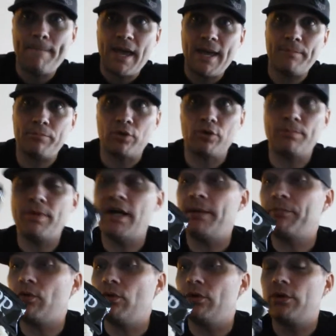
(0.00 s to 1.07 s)
pepper
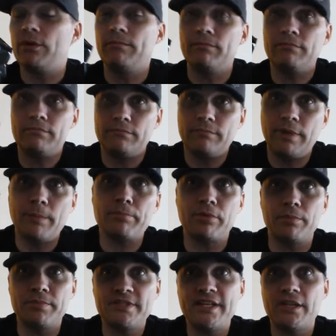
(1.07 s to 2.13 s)
popcorn.
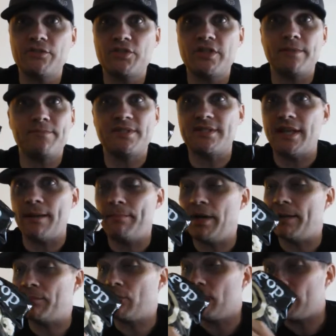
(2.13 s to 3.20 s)
Pepper potato chips, not
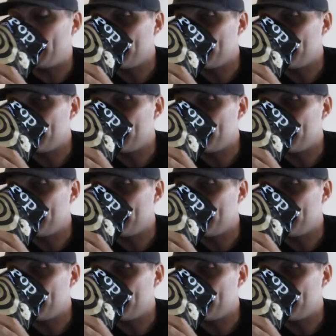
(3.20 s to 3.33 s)
popcorn.